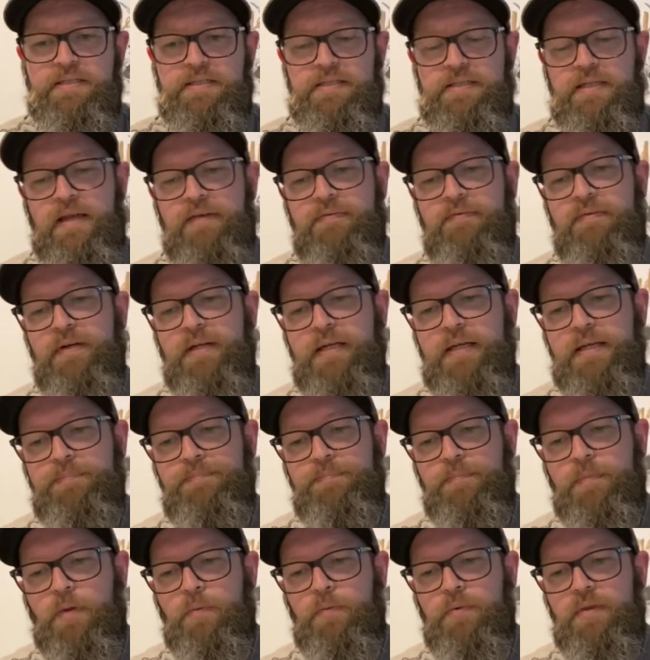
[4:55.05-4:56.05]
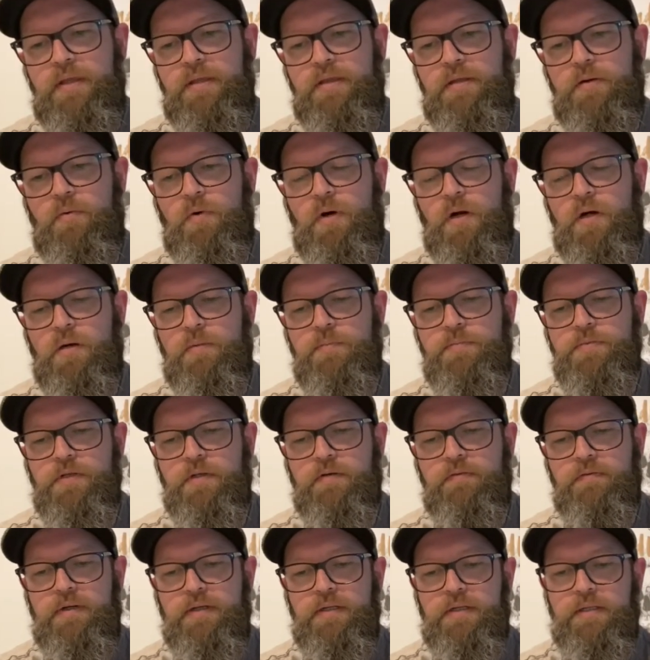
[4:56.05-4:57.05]
definitely within the realms
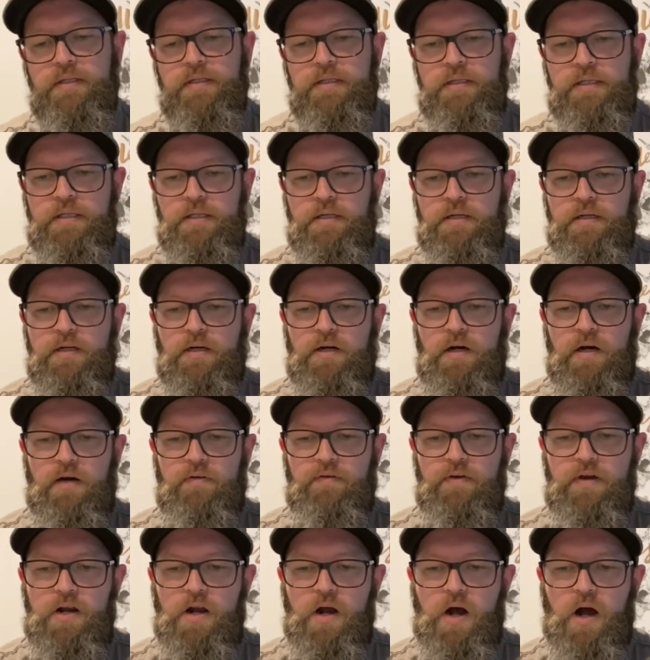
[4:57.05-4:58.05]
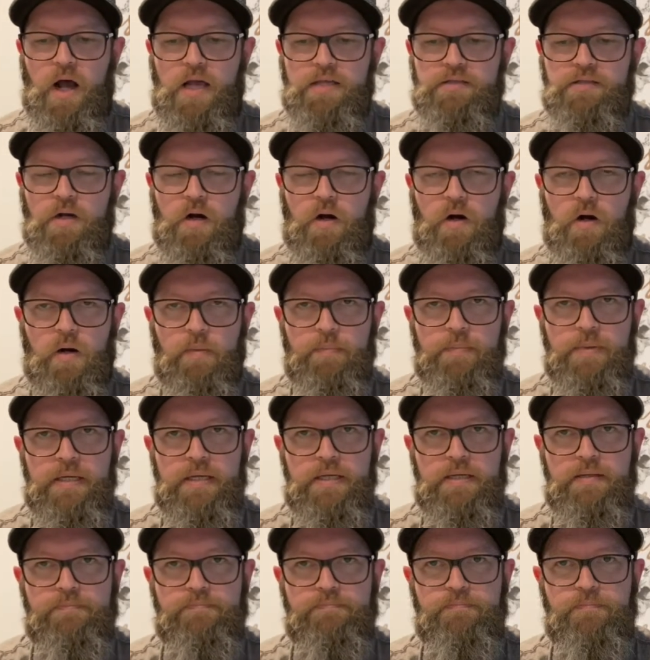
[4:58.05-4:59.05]
of a nice
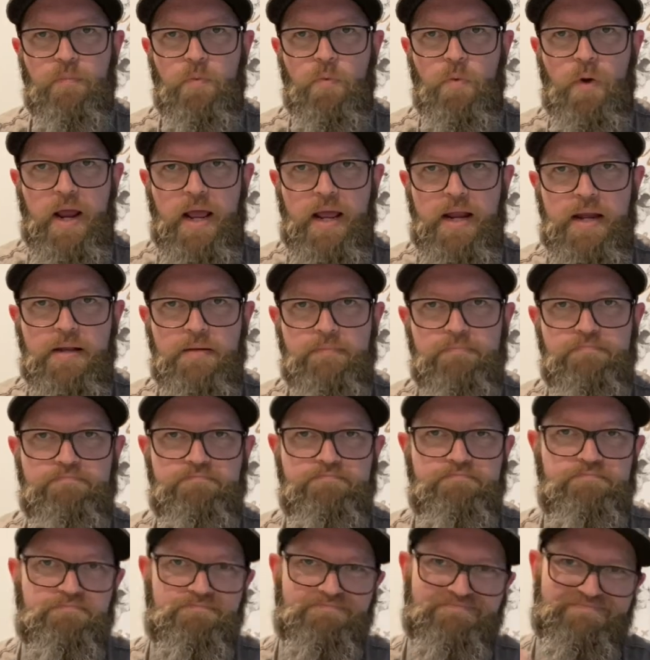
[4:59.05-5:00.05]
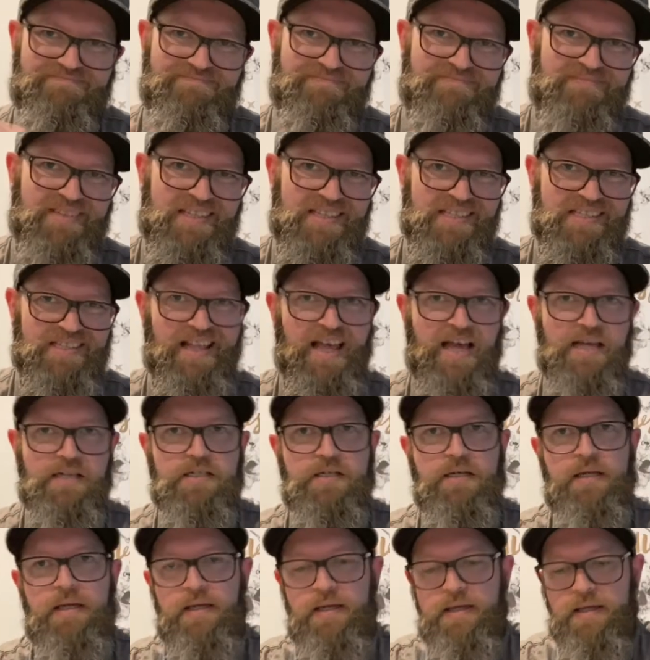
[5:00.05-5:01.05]
hoppy red
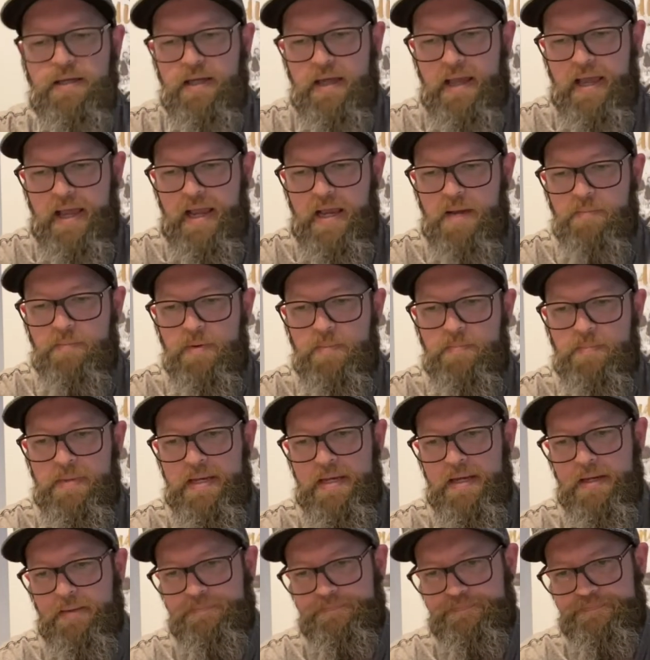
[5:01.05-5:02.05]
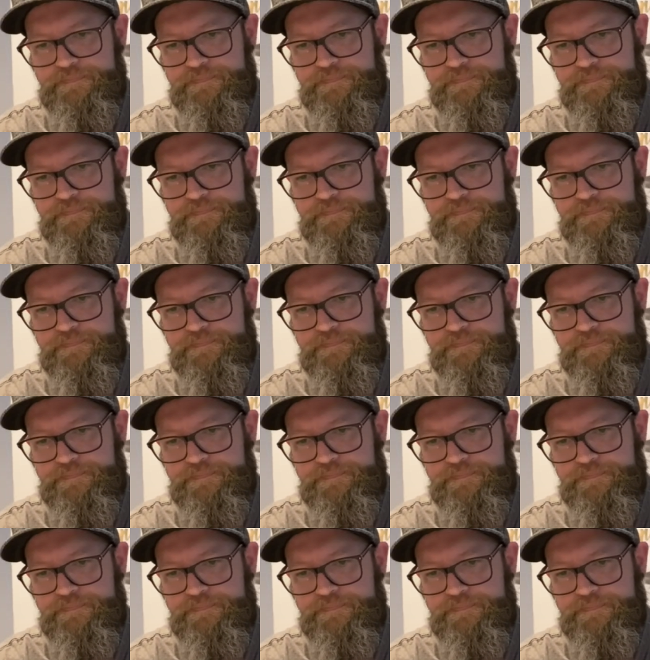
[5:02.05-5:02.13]
/ amber beer.